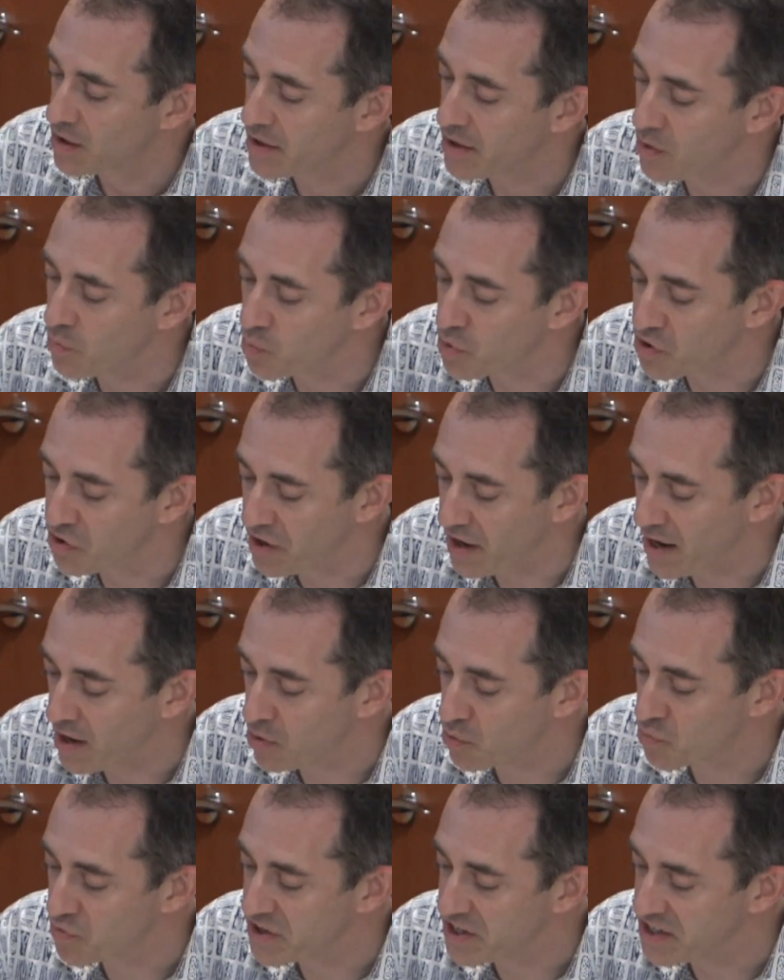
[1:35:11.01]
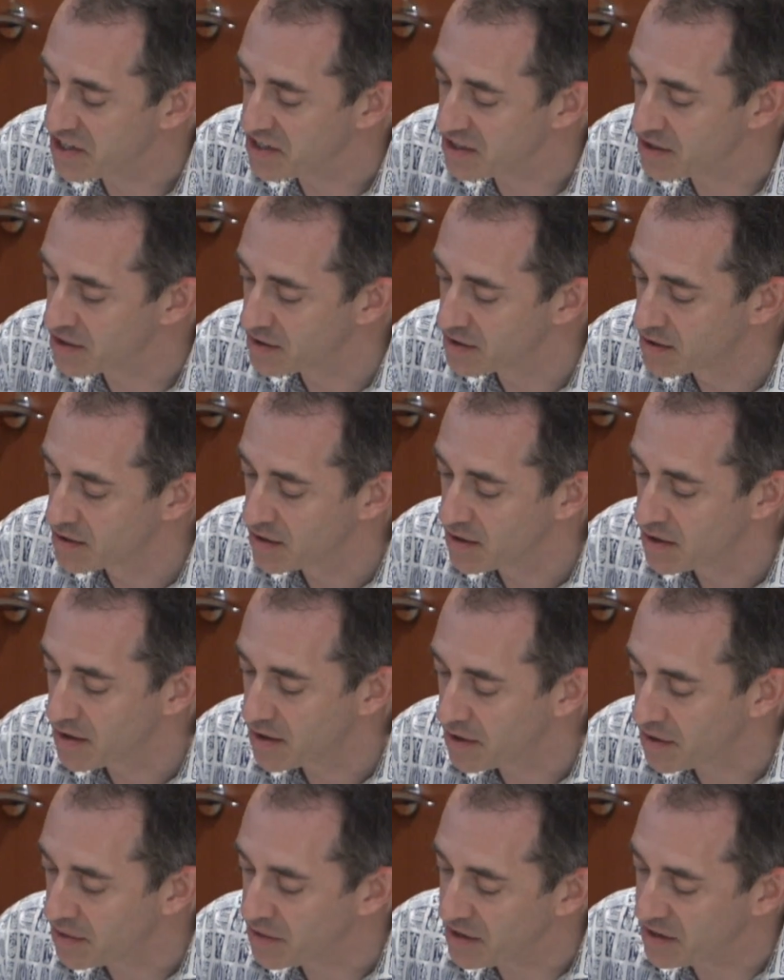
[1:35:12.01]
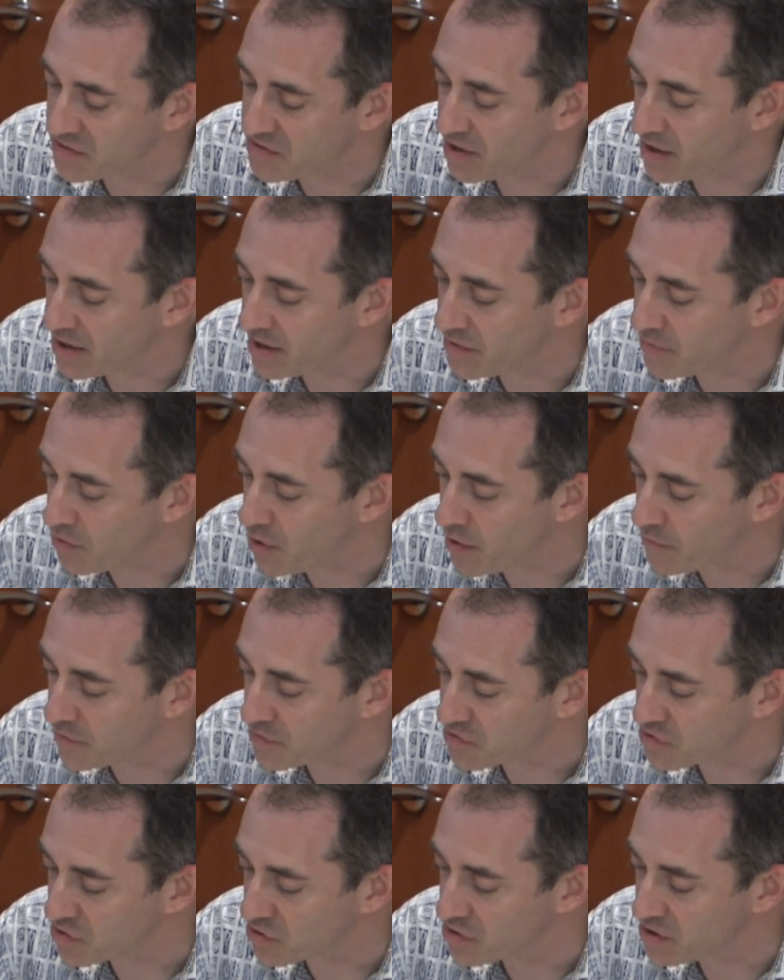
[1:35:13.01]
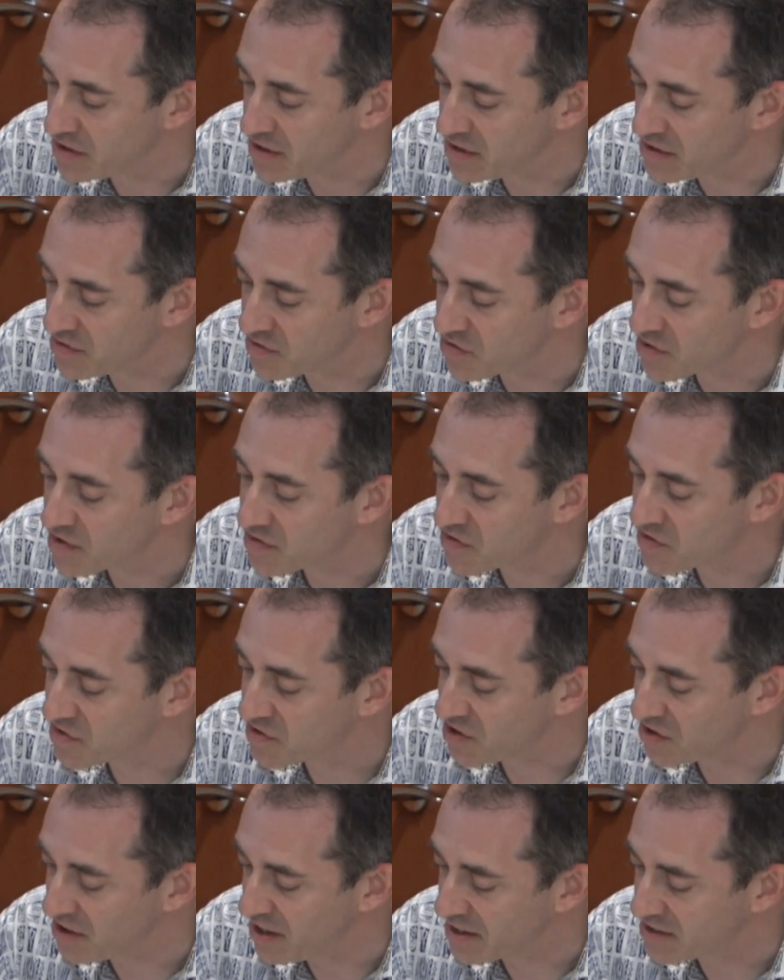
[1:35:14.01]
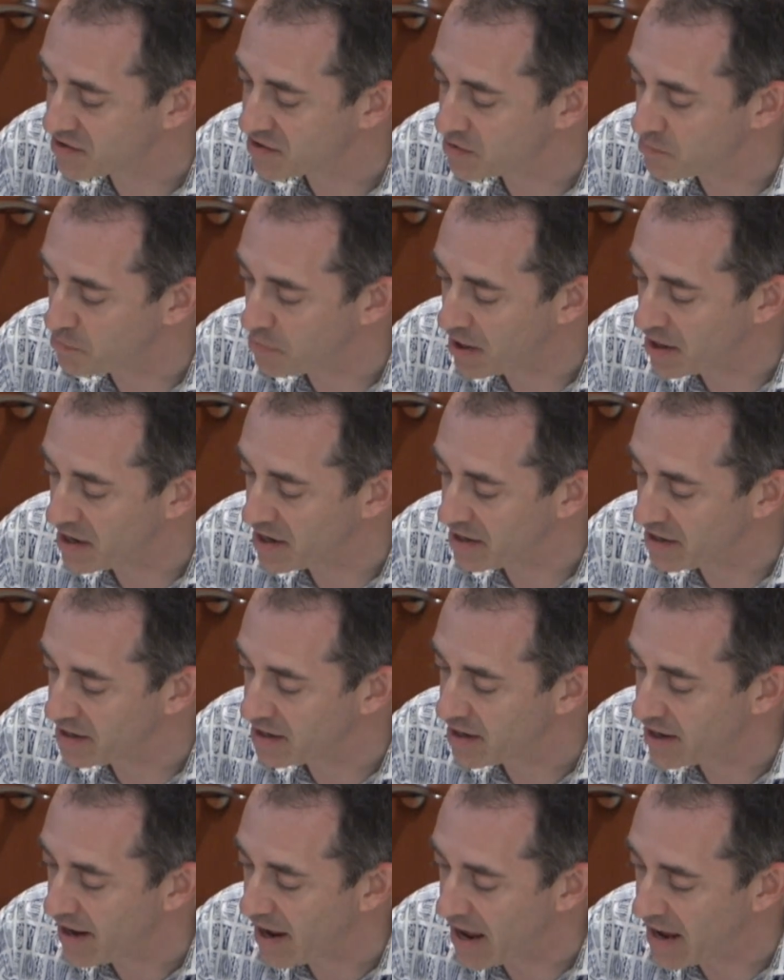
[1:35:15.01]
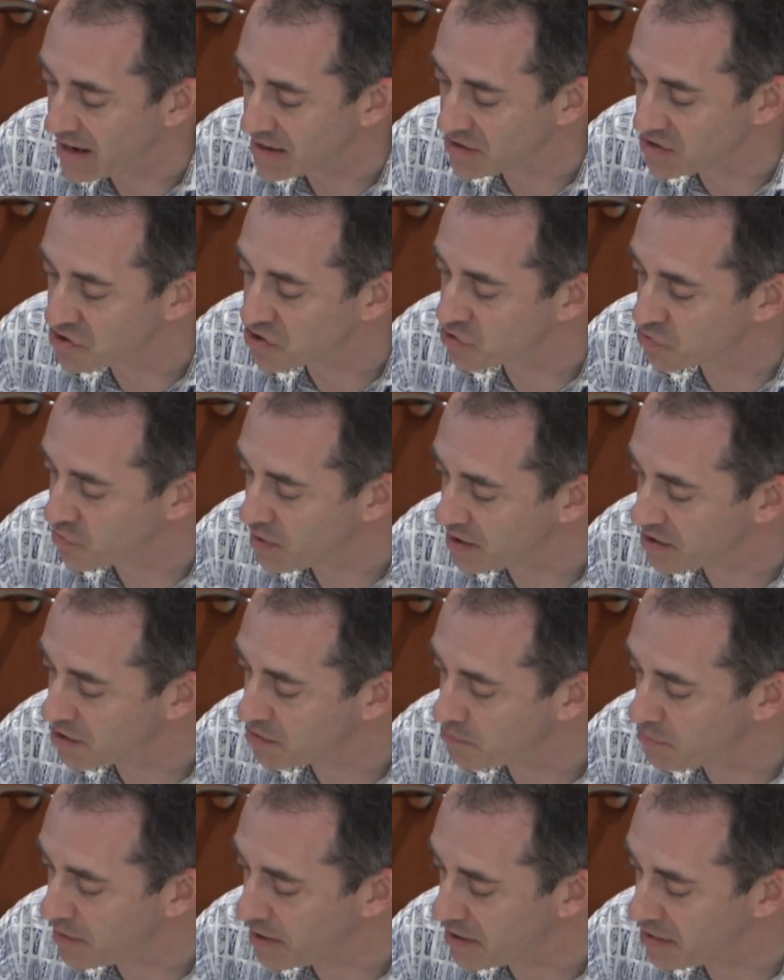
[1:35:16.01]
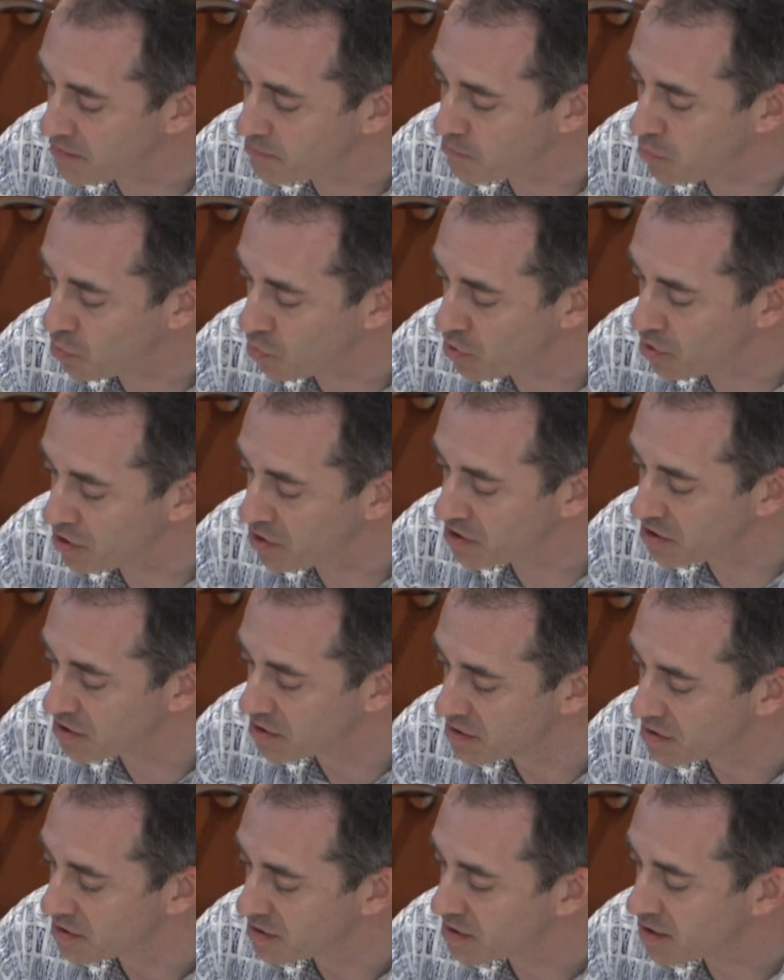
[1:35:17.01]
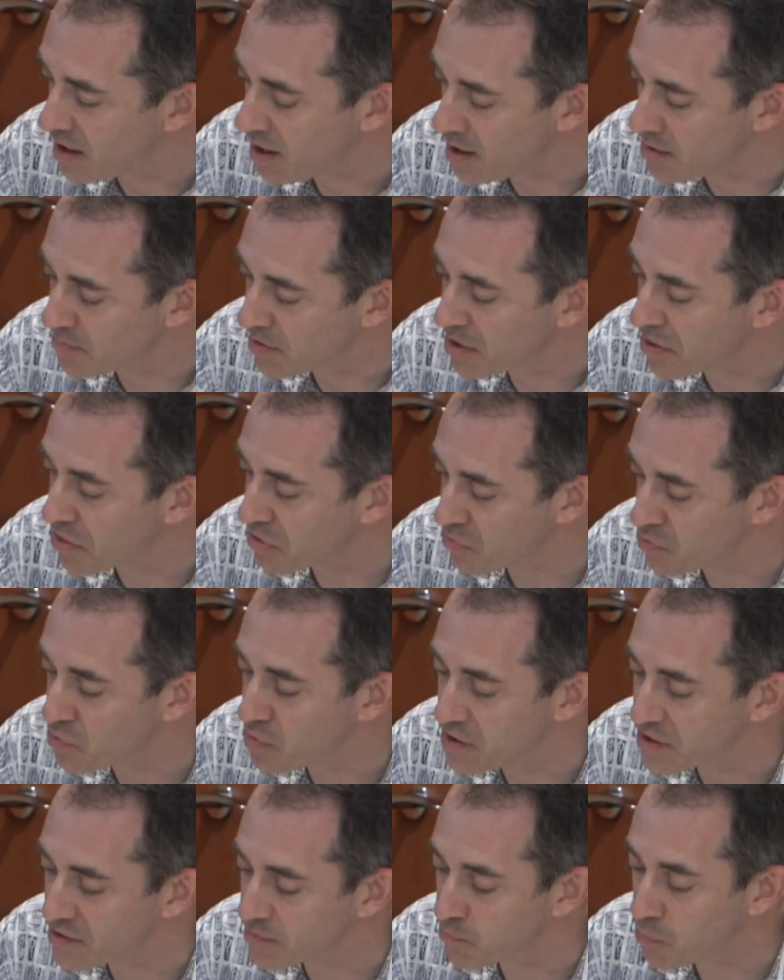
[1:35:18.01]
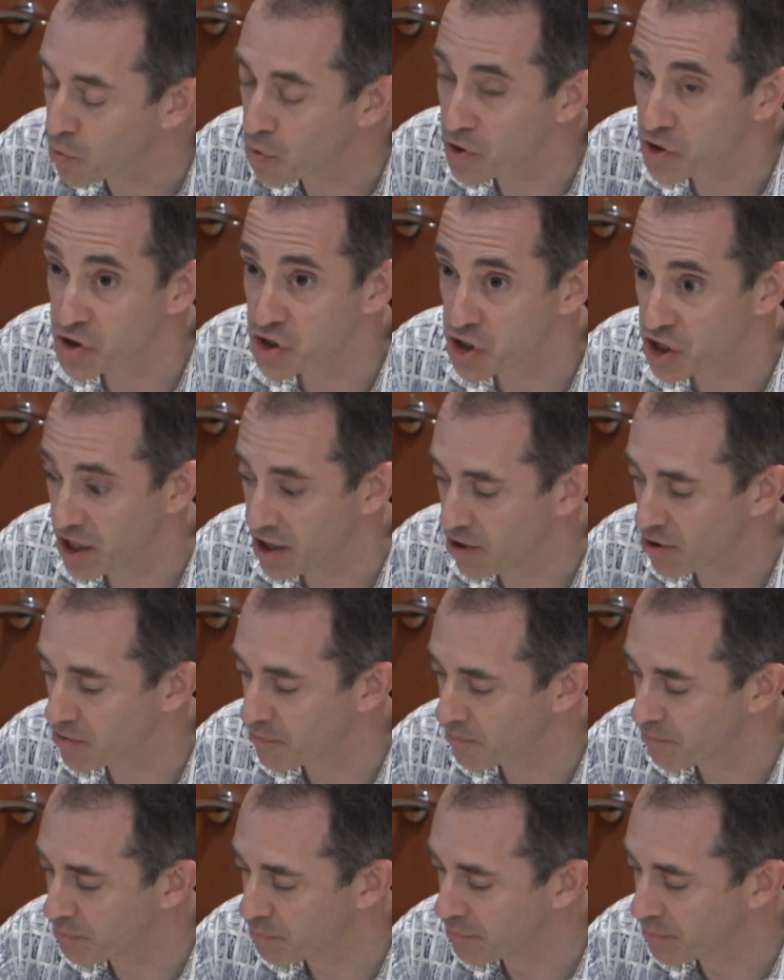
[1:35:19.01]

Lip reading: It will now read, the executive officer is selected by and directed by the board, comma, through its board chair.